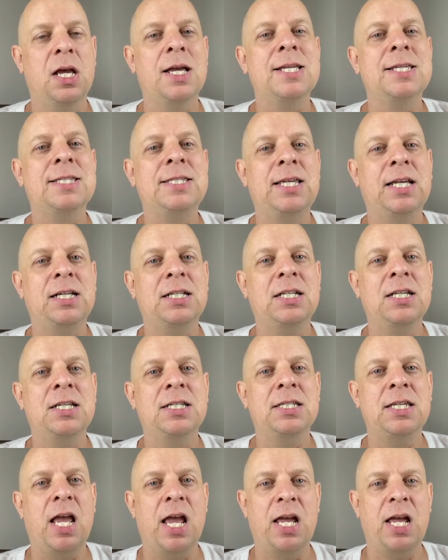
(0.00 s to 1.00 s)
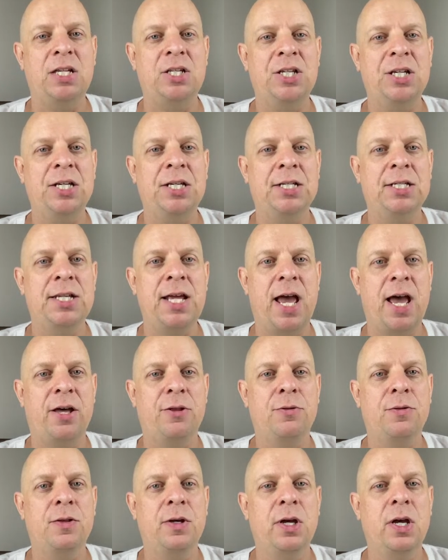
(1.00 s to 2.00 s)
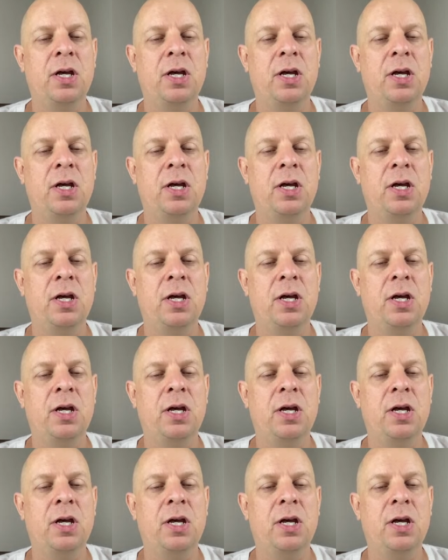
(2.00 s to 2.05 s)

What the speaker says: Sickness, Aging, and Death.